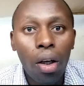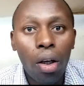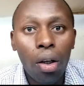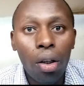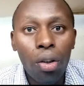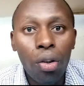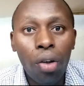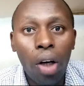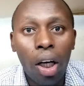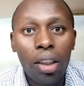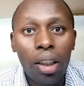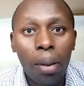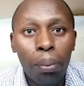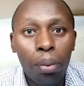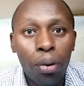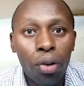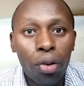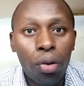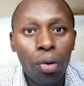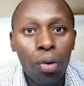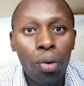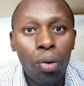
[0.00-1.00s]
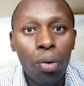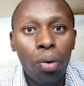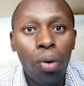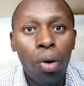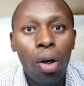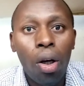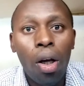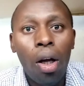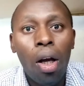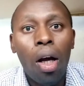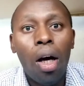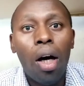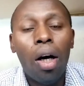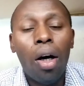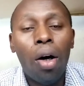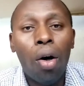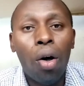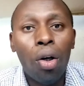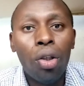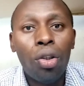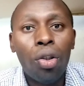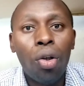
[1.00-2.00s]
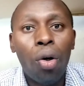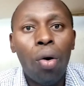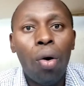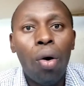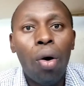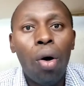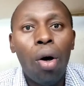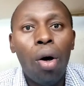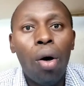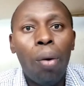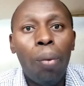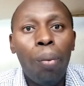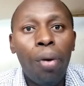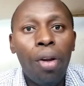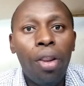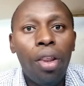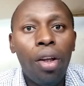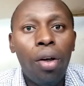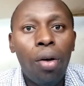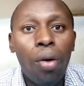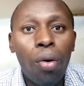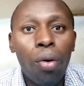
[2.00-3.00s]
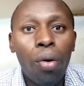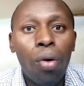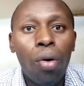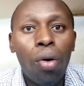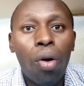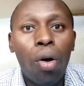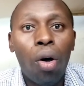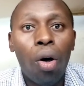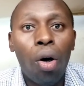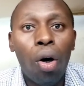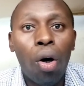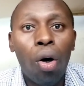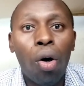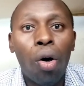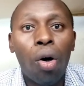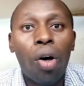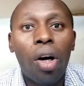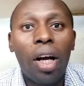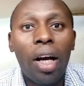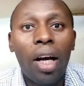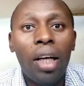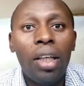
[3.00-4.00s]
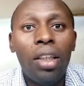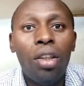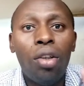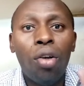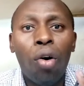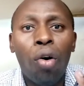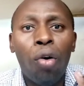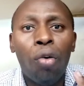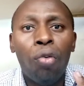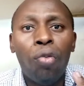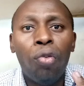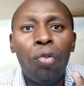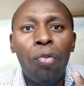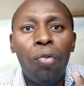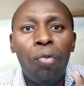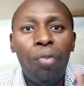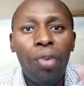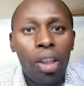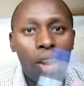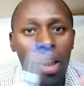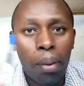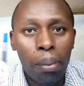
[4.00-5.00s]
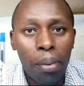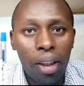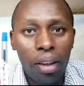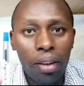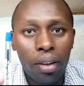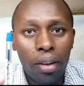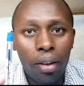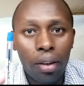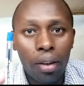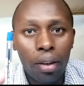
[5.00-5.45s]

you are supposed to do, also withdraw all kind of vitamins.